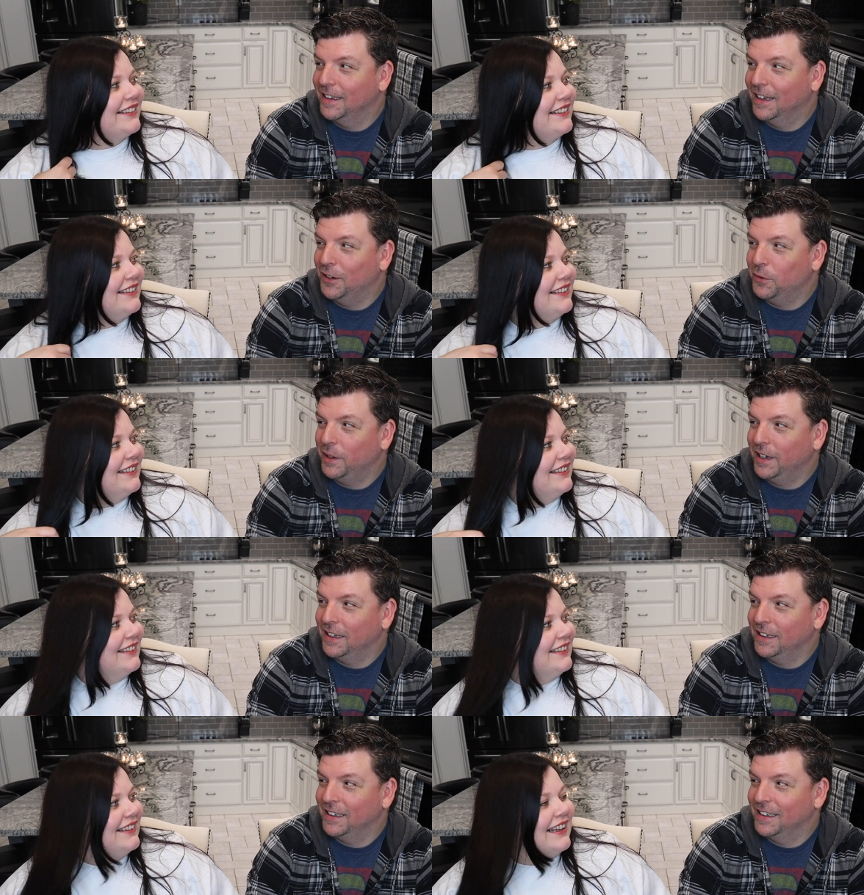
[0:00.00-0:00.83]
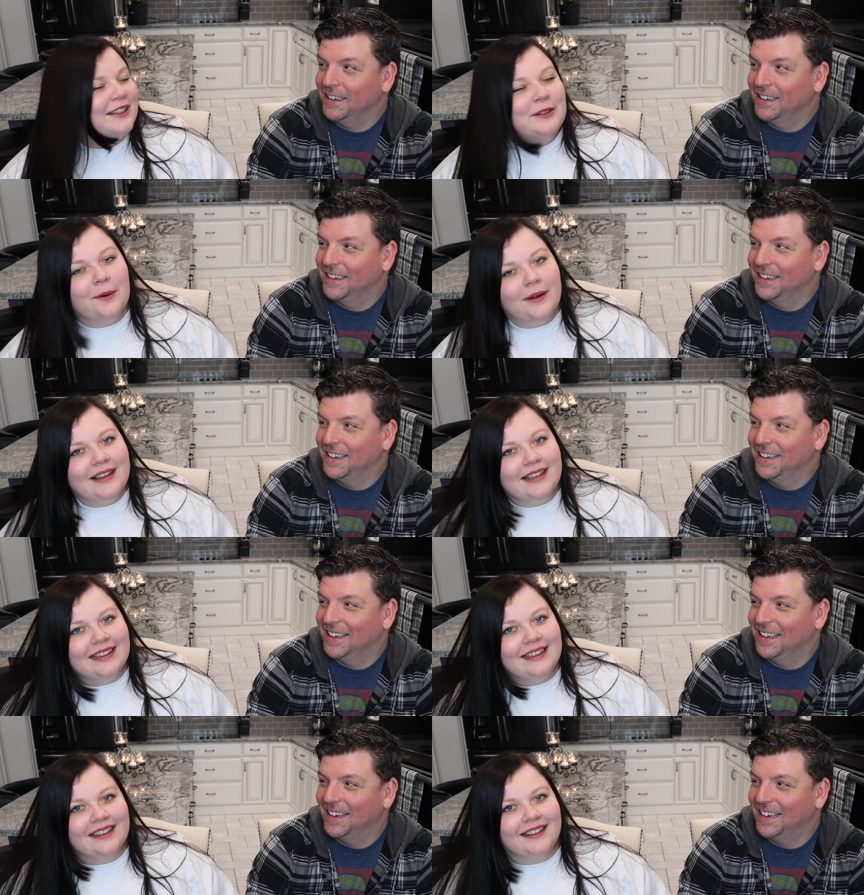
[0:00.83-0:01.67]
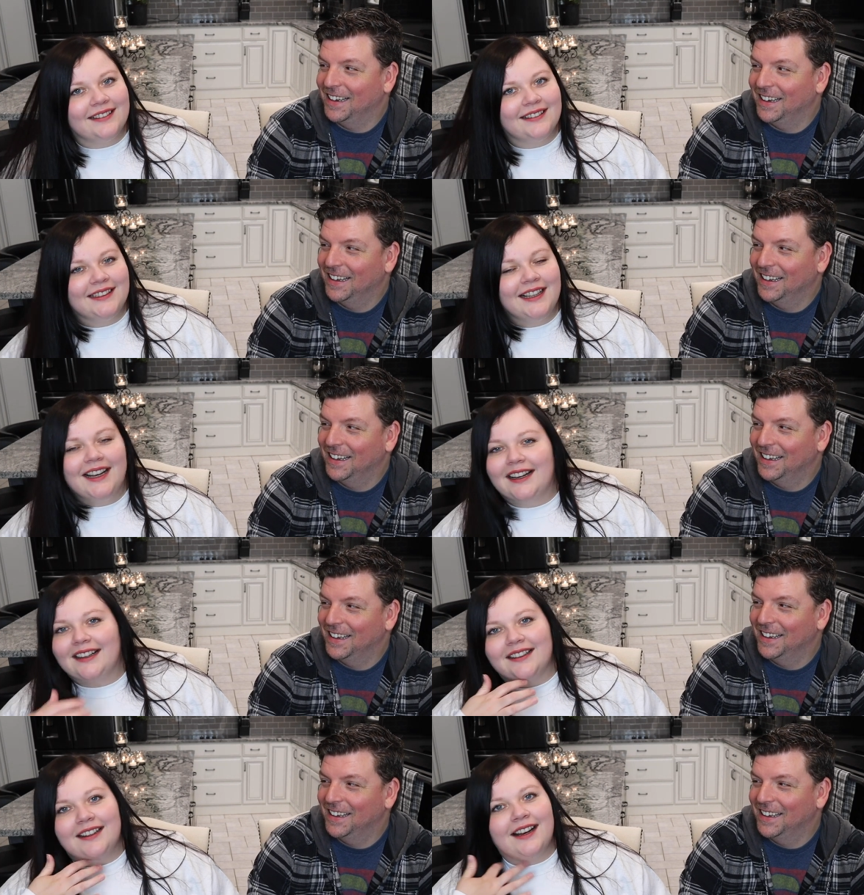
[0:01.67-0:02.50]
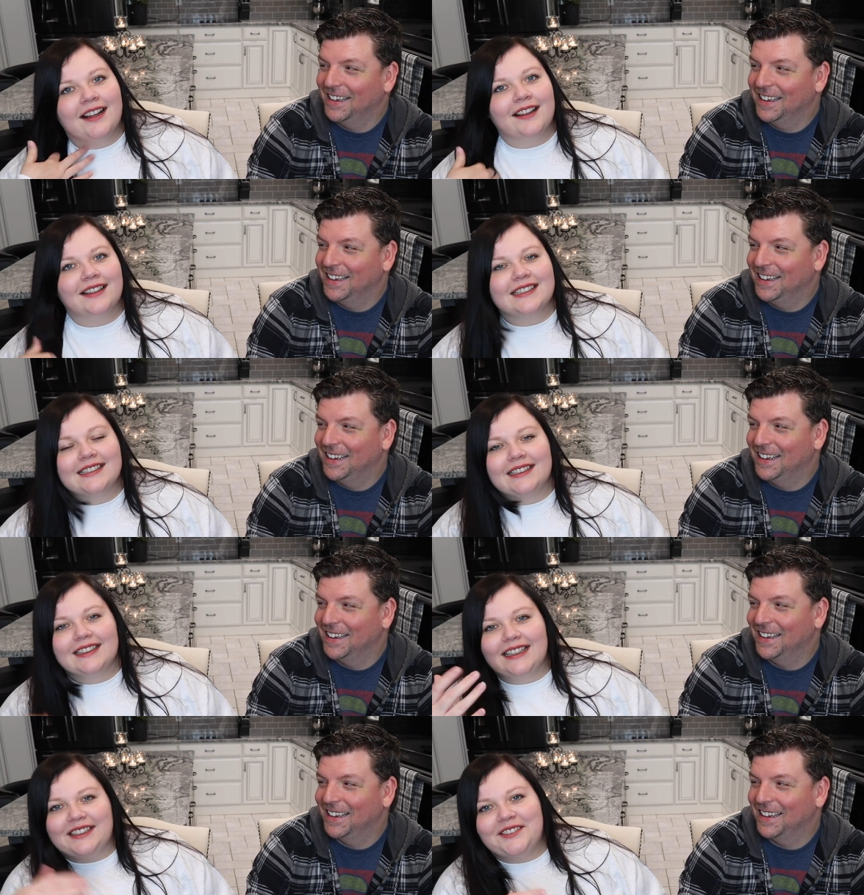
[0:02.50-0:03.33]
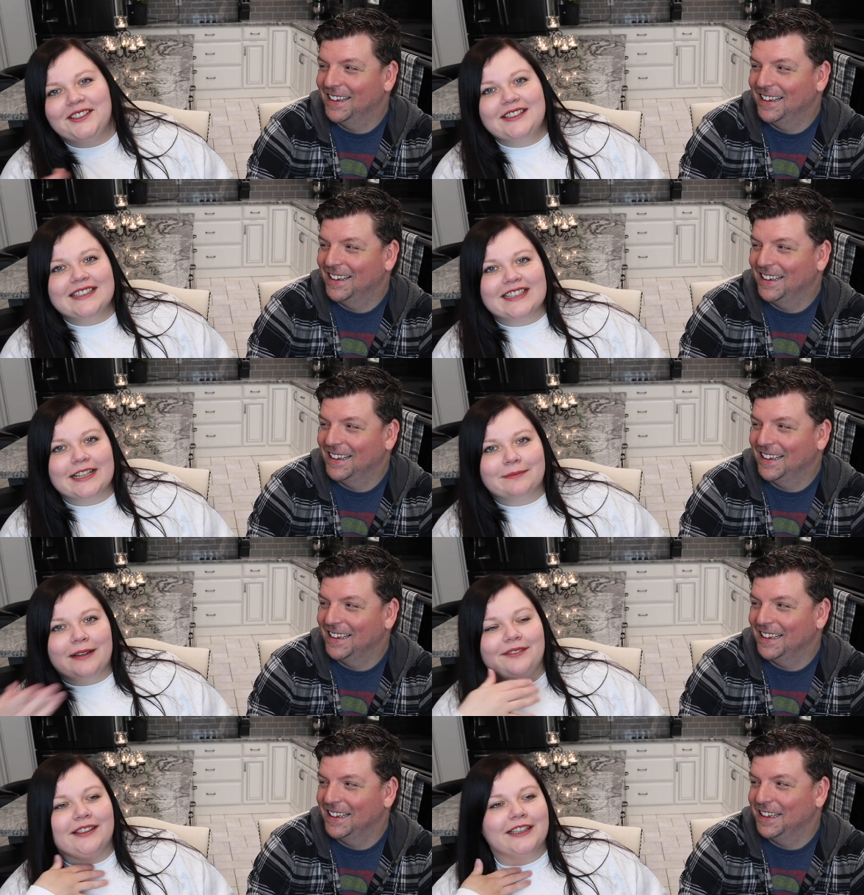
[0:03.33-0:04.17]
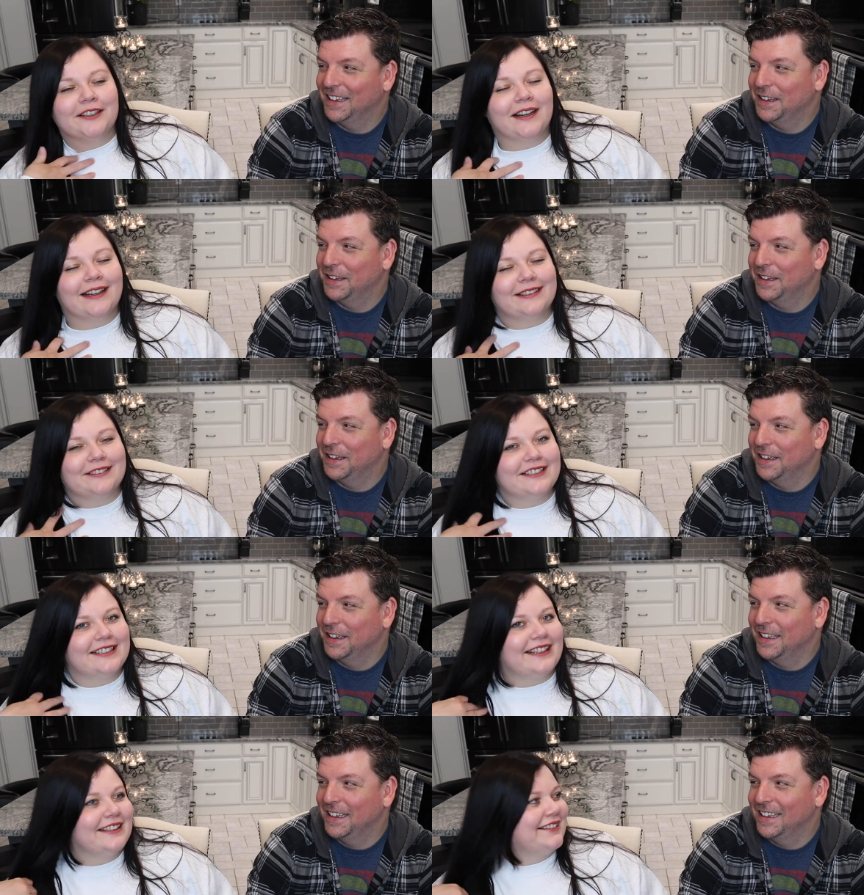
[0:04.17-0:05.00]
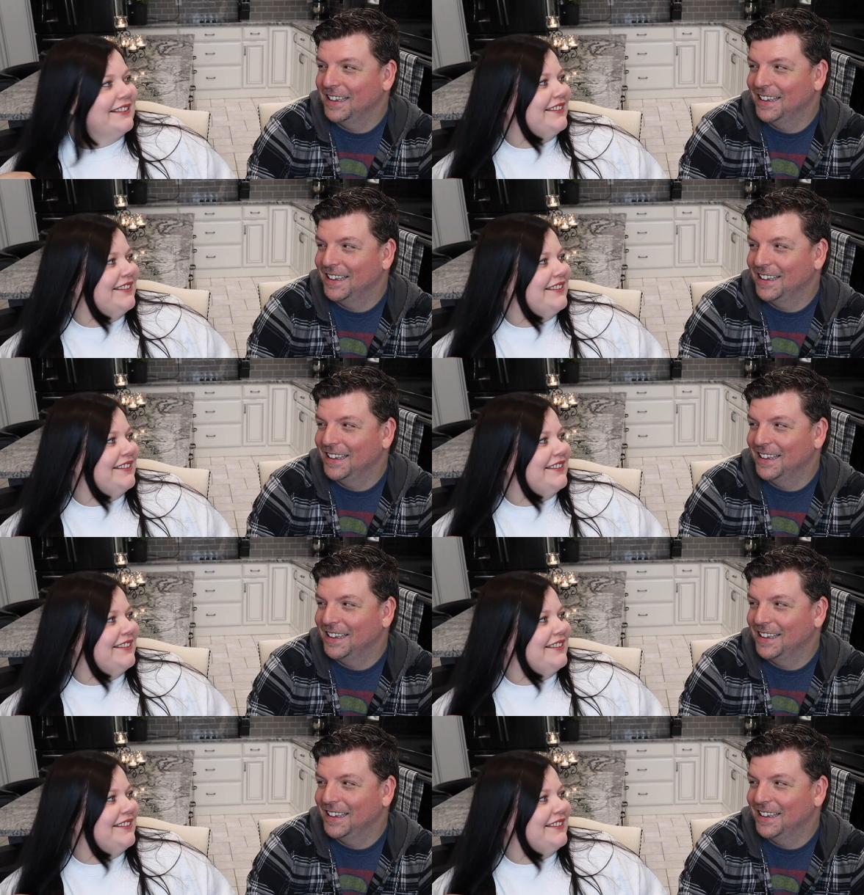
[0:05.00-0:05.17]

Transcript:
Speaker 1: Annoying? Annoying. Yeah, I honestly, like, if you dislike my video, I understand.